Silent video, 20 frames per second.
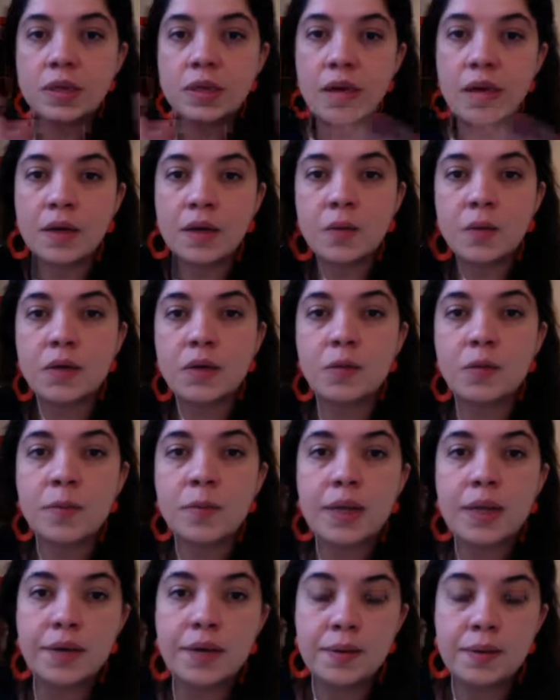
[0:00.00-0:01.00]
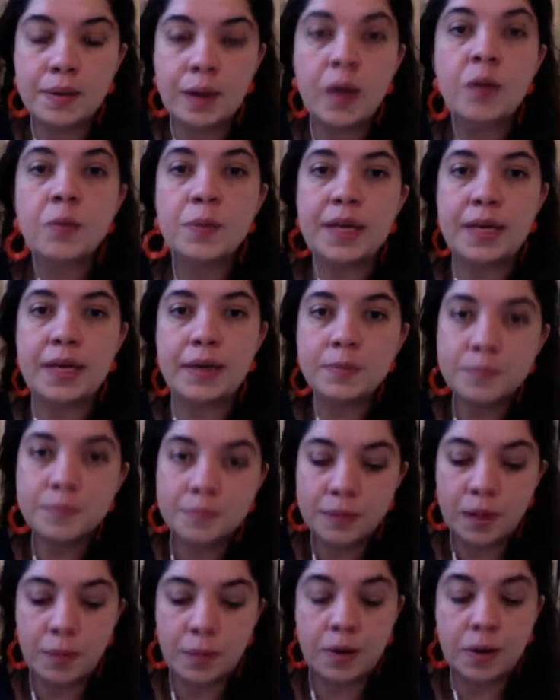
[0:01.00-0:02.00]
the other one will be there.
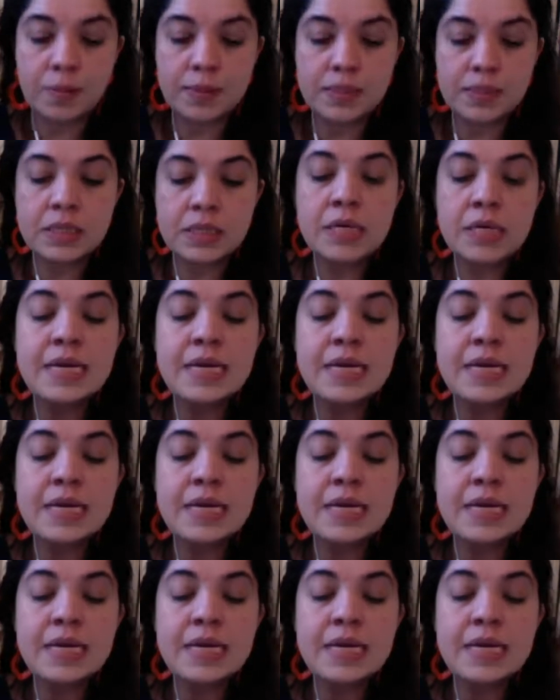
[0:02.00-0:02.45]
I promise.